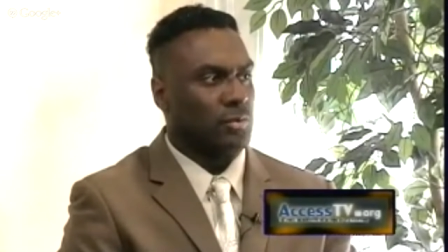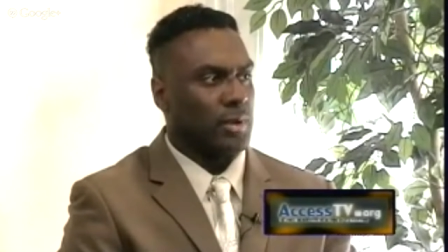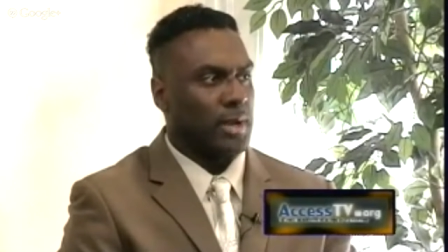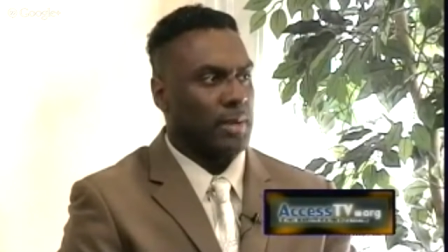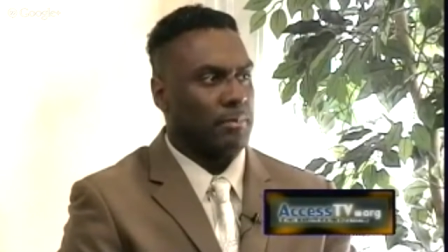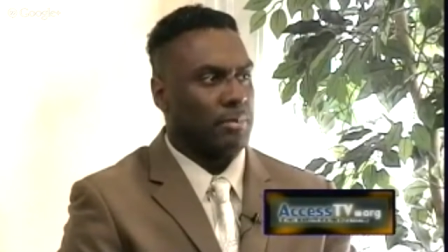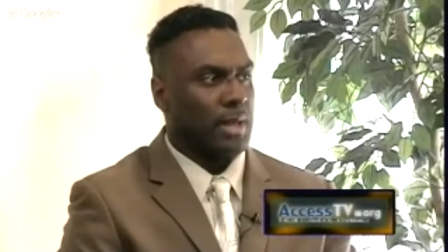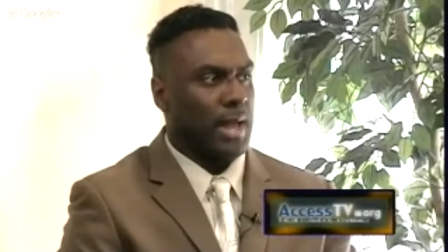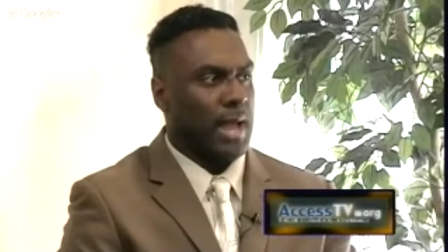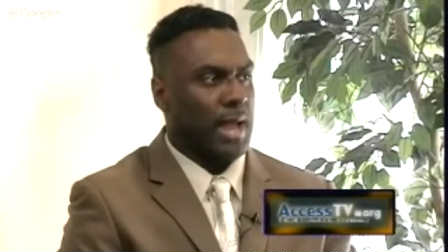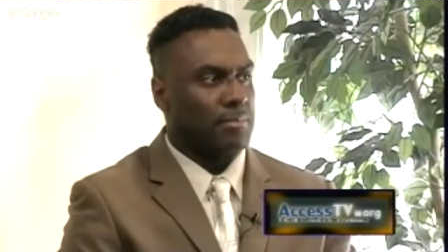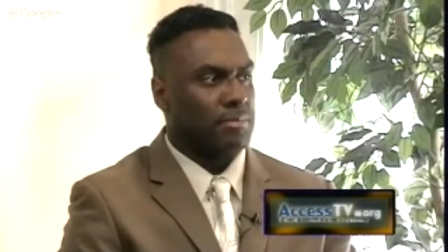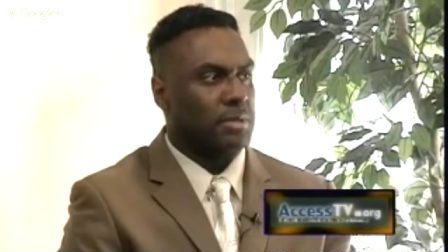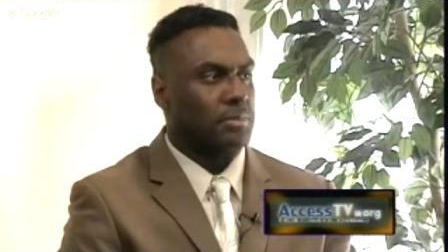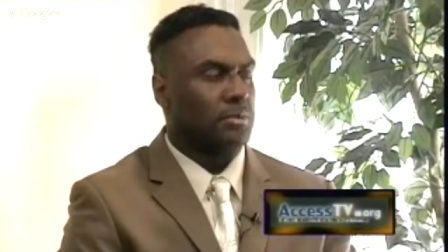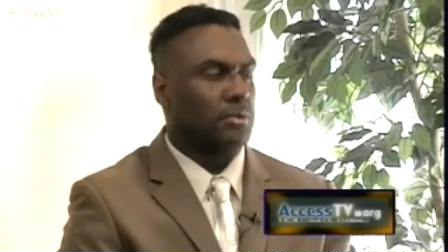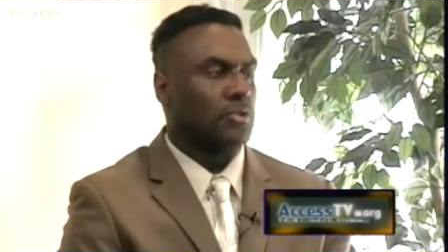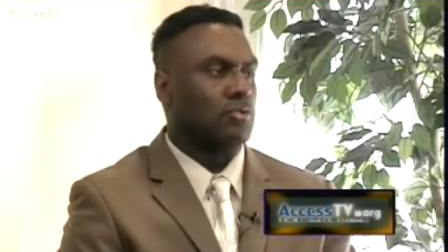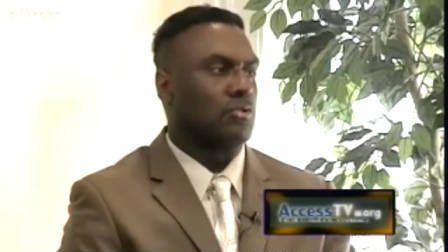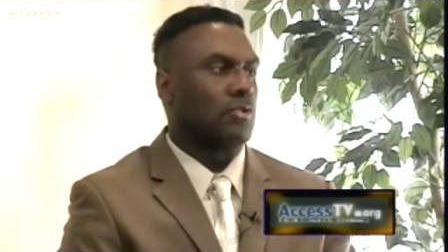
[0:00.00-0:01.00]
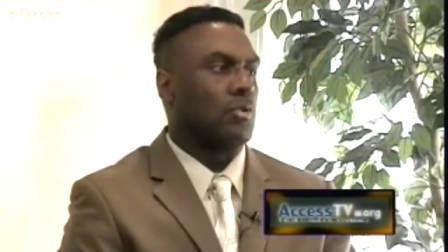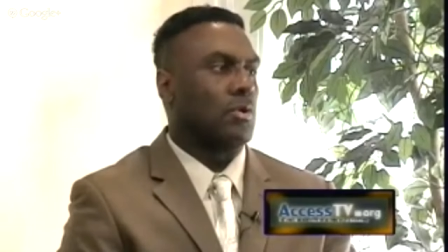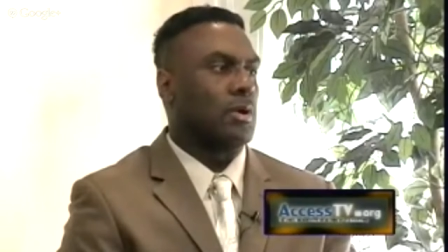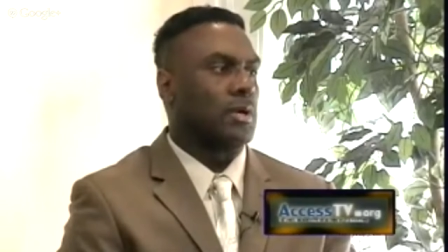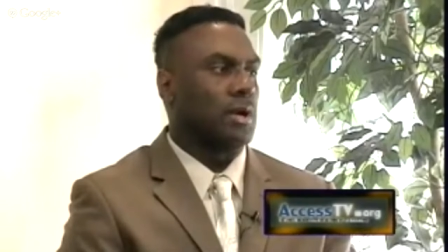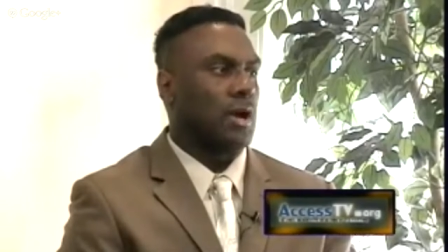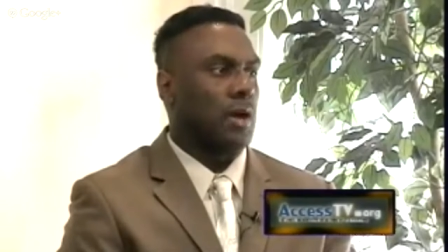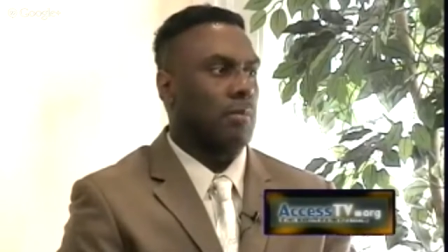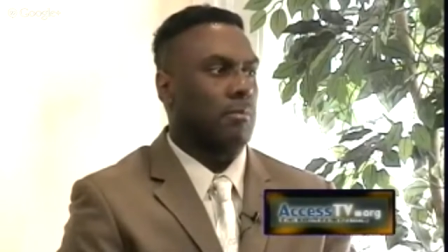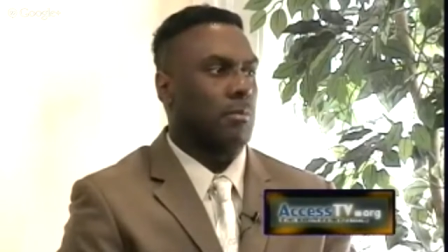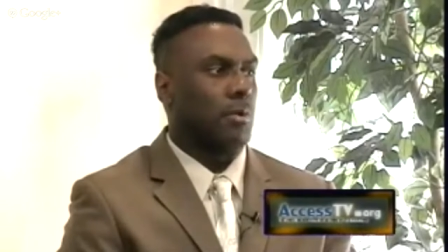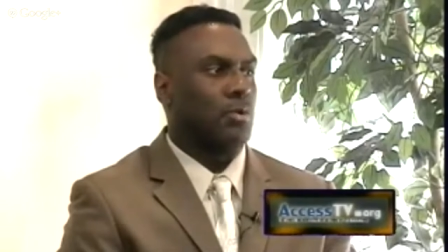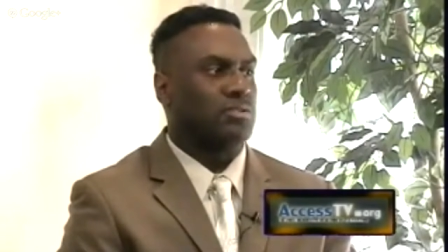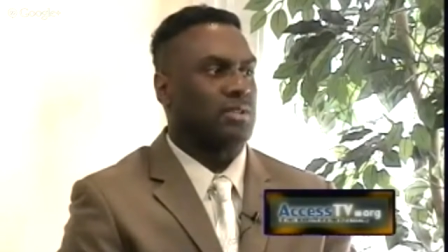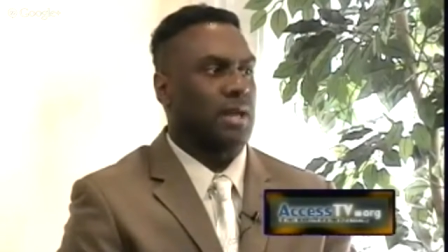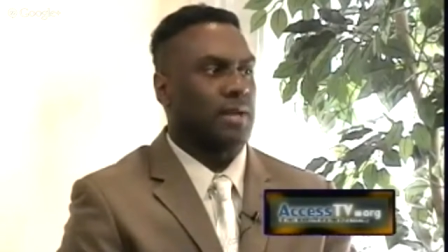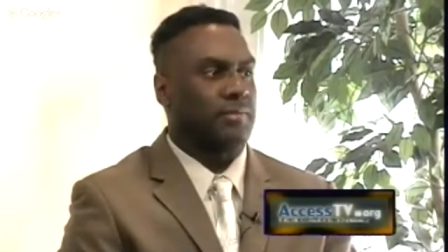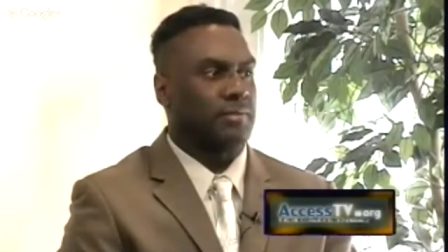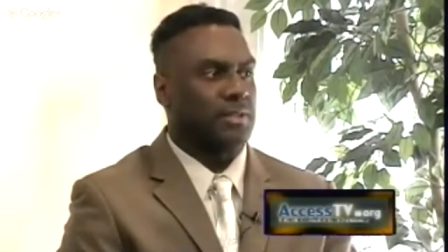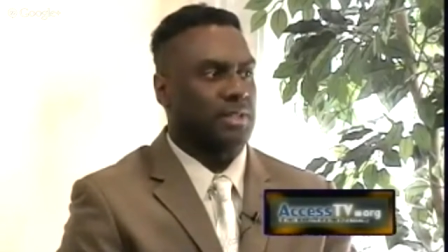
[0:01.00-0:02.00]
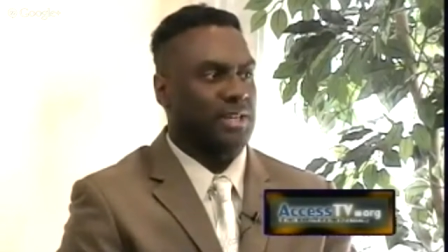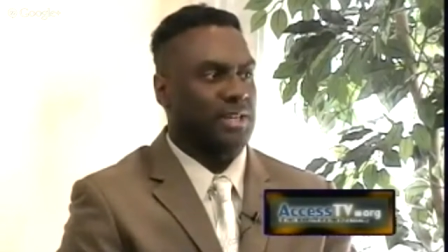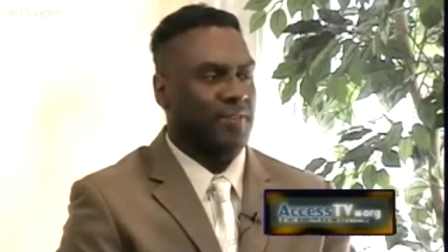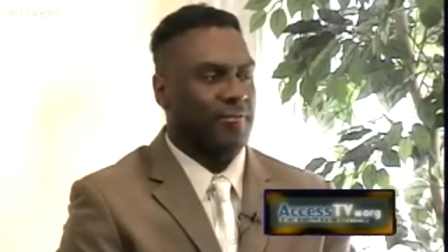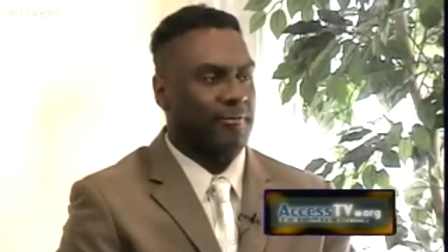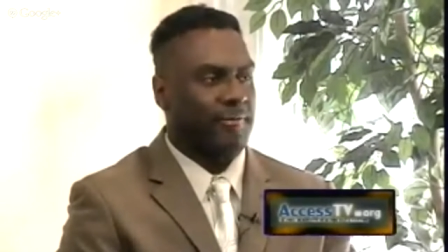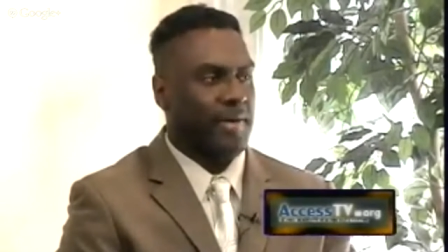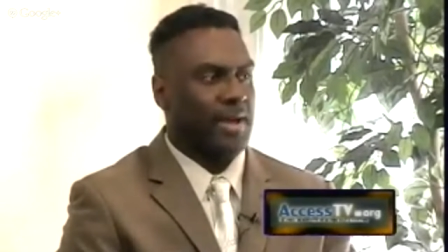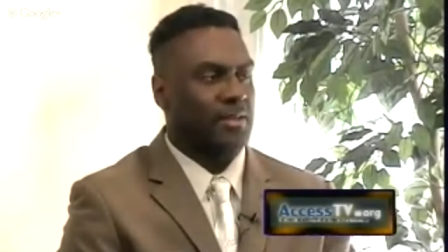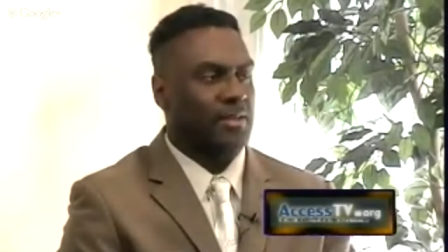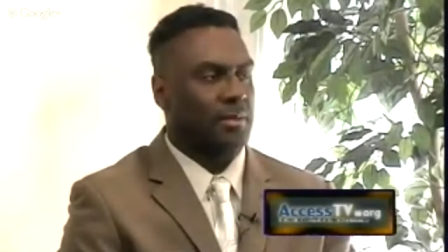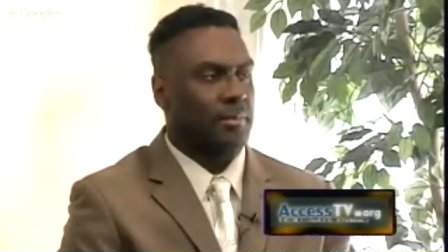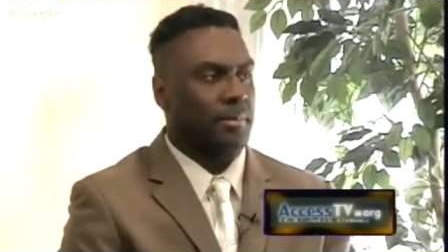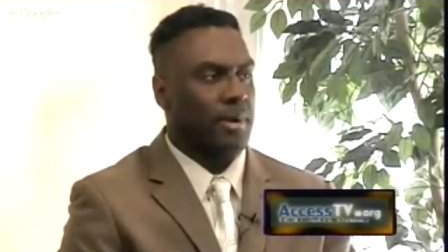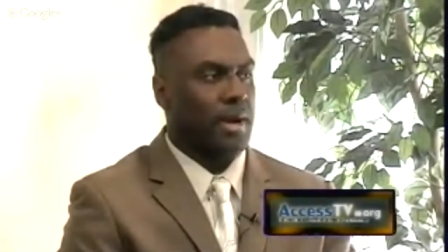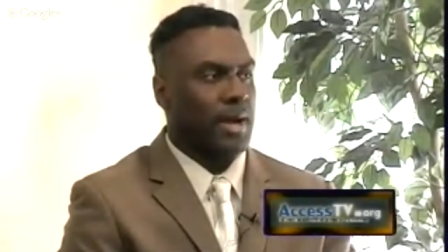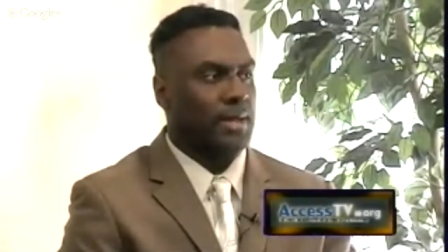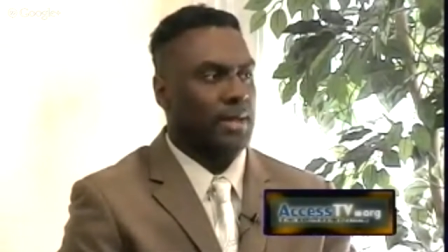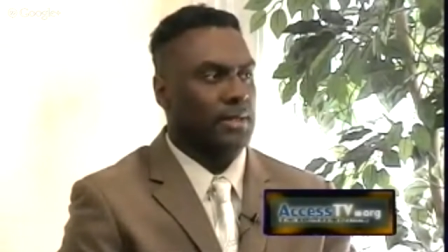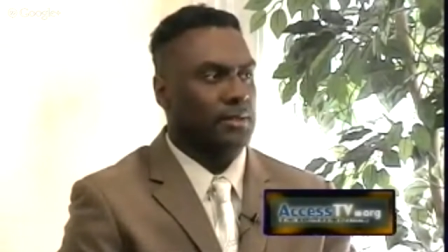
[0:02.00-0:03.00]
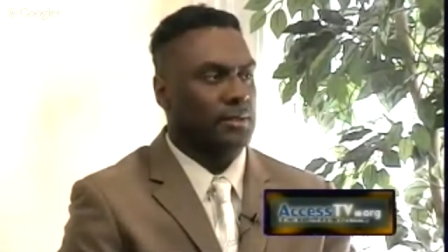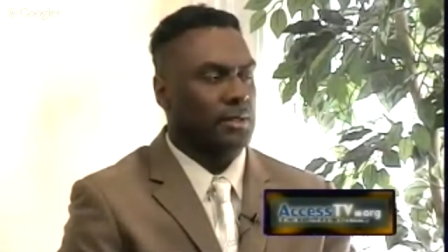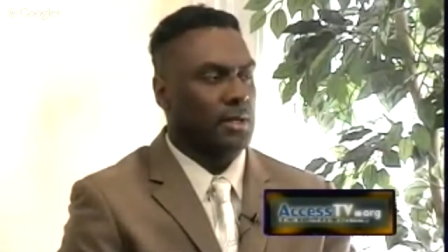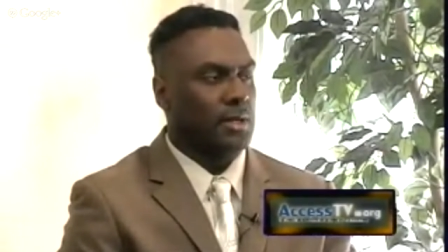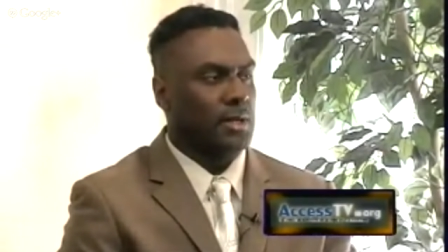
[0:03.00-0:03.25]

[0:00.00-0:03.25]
where black people are growing up most heavily affected by it